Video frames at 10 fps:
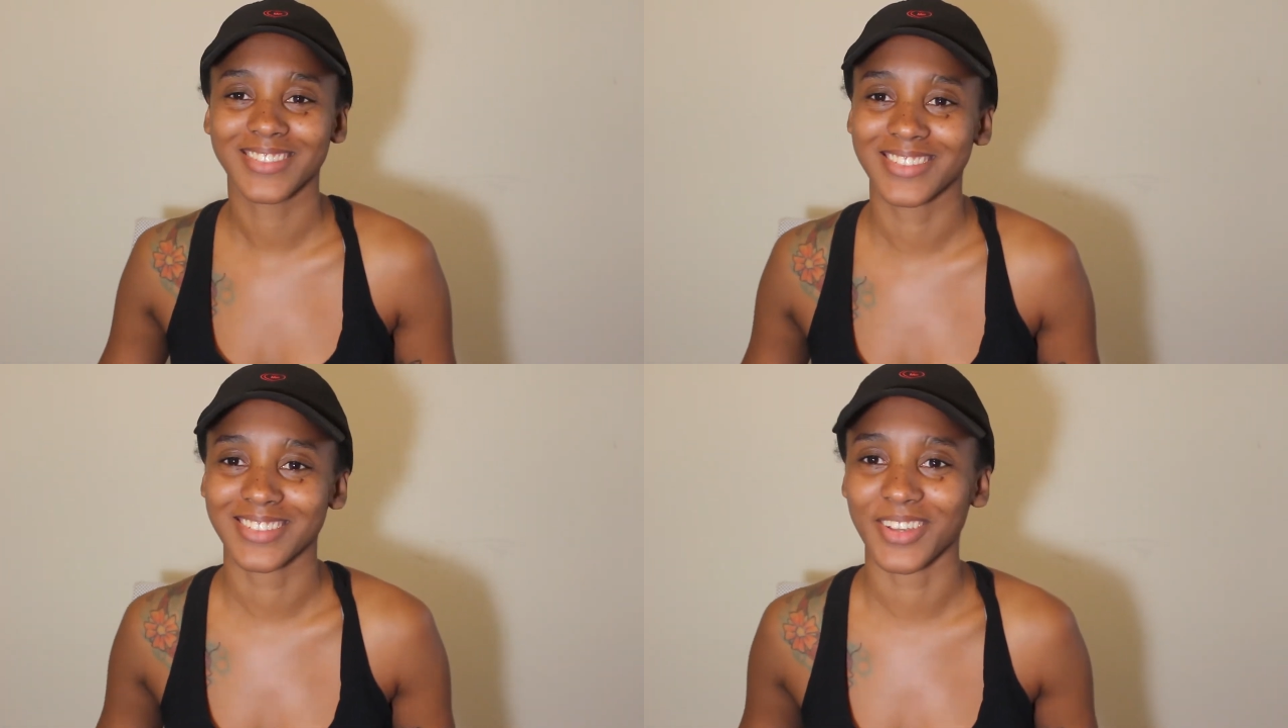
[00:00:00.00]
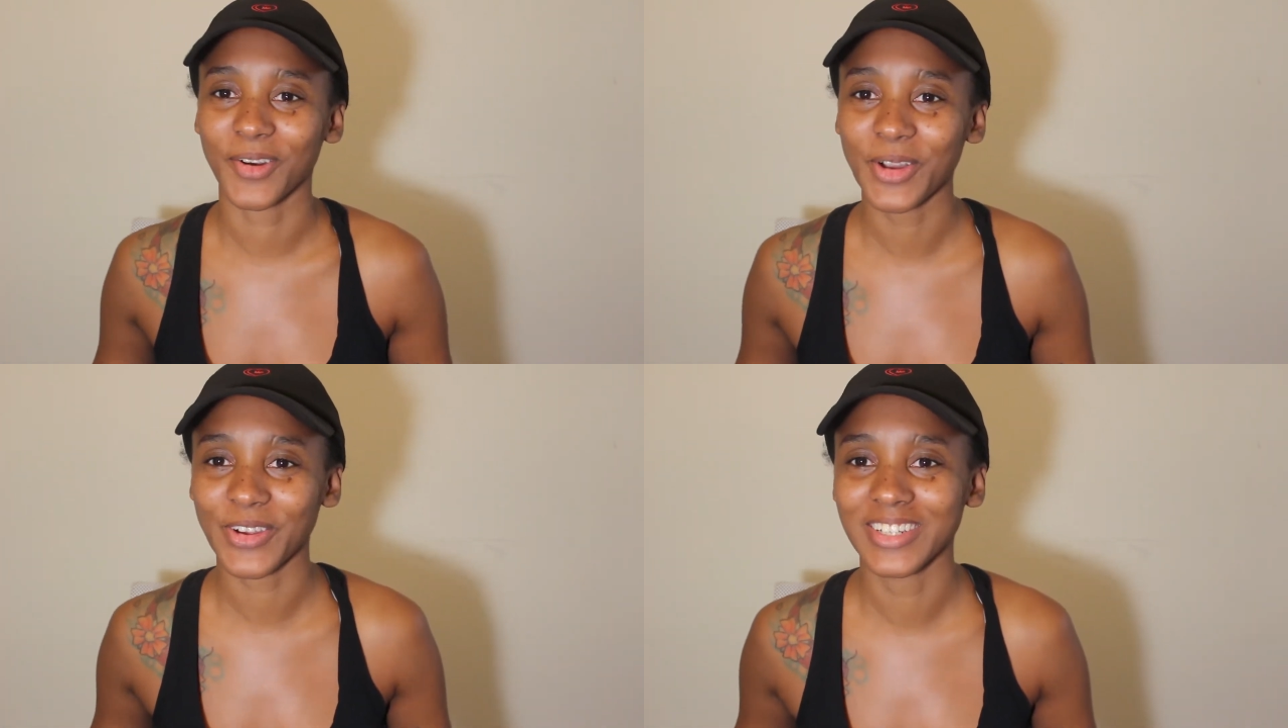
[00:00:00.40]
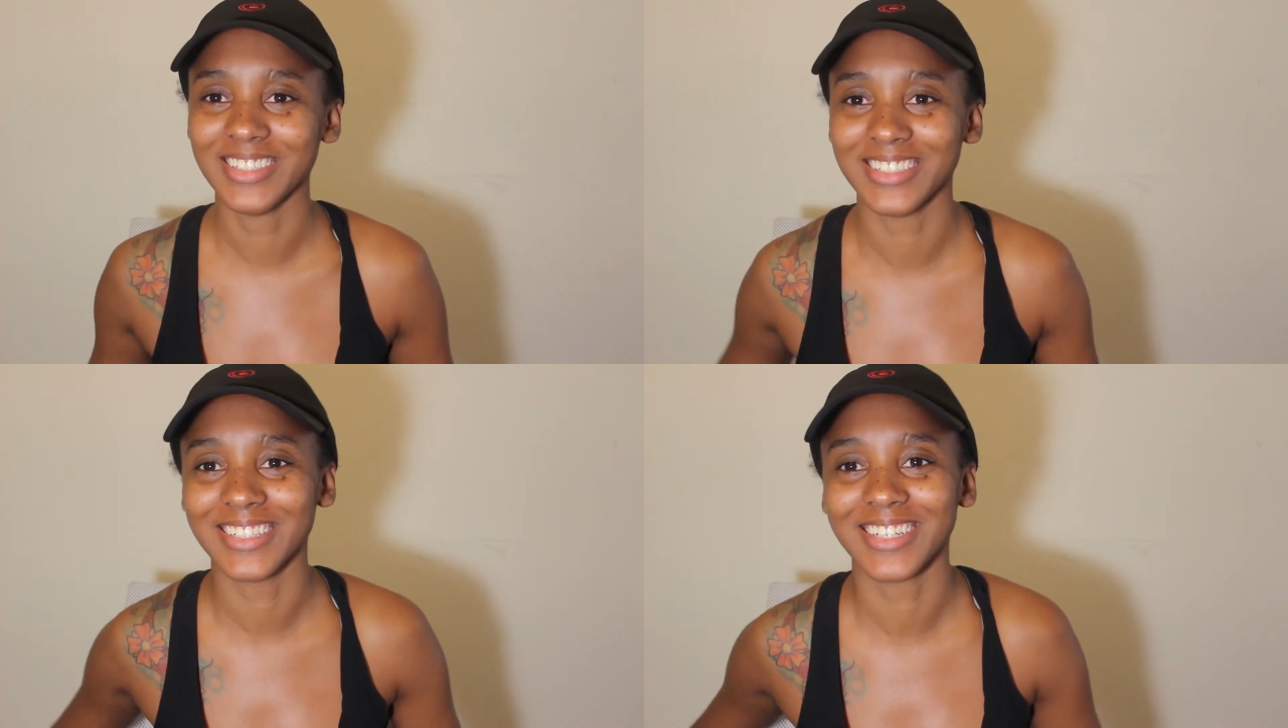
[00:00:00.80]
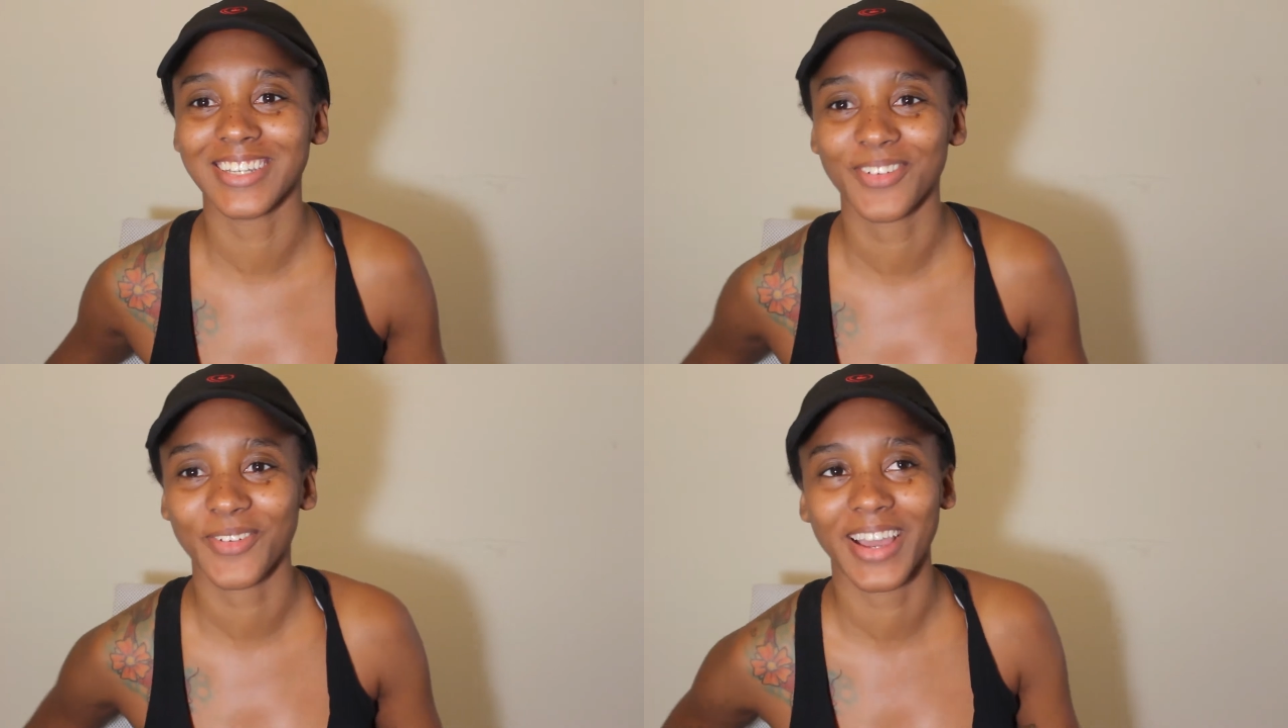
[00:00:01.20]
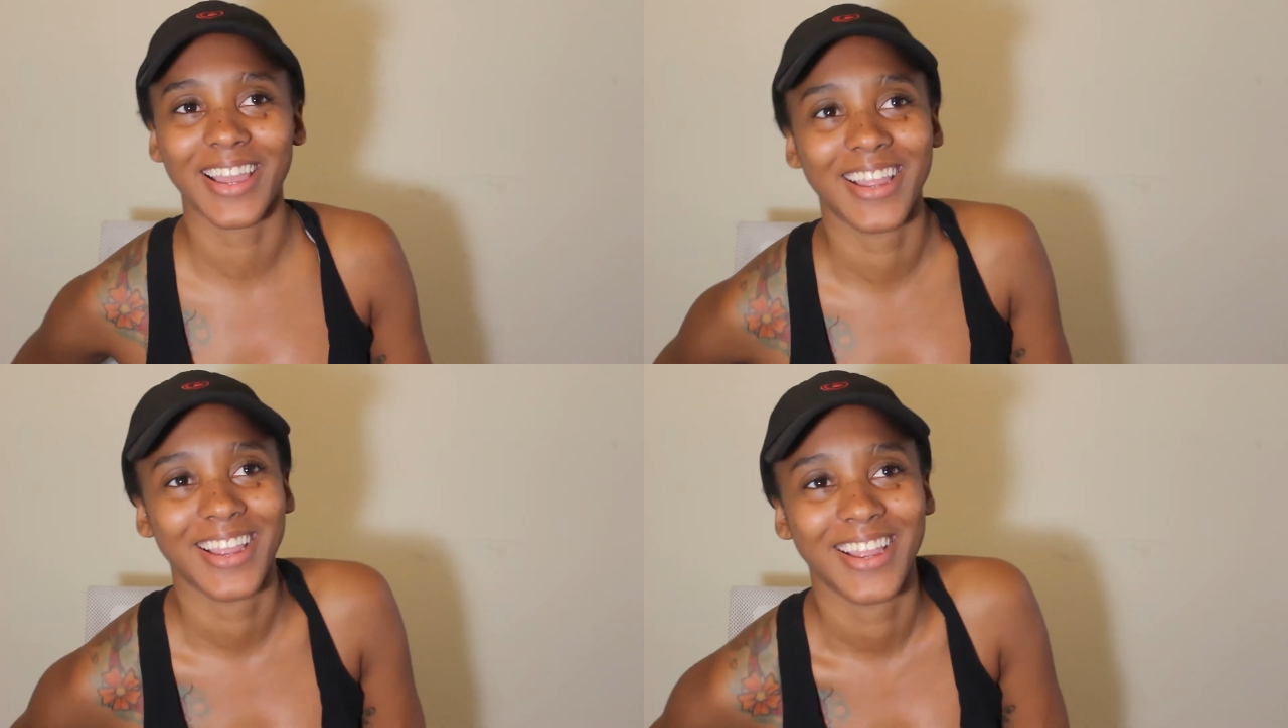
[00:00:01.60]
so cringy, get away.